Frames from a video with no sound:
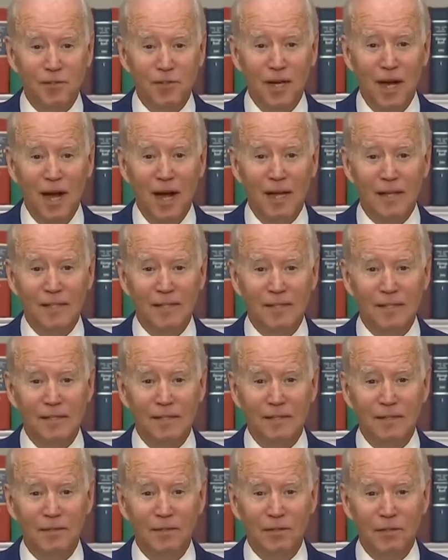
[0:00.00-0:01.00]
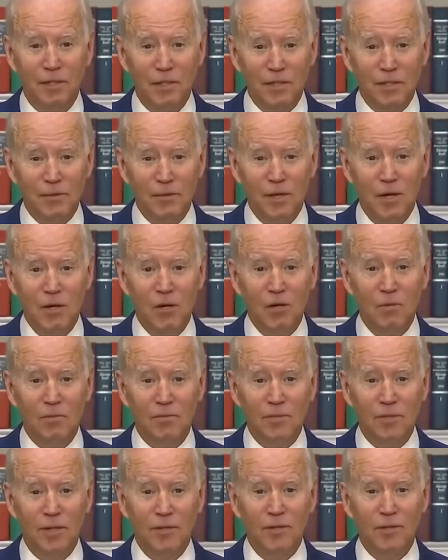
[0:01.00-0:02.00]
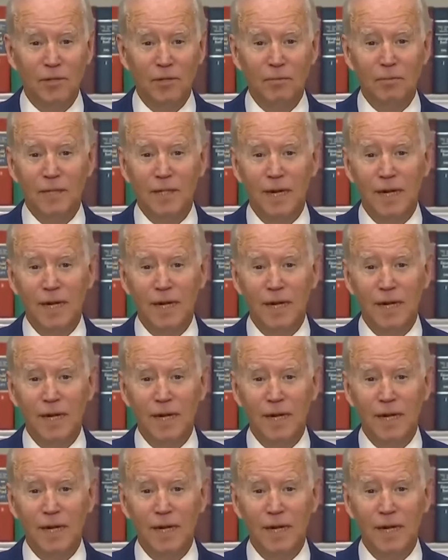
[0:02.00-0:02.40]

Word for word: in circles on stage saying, uh,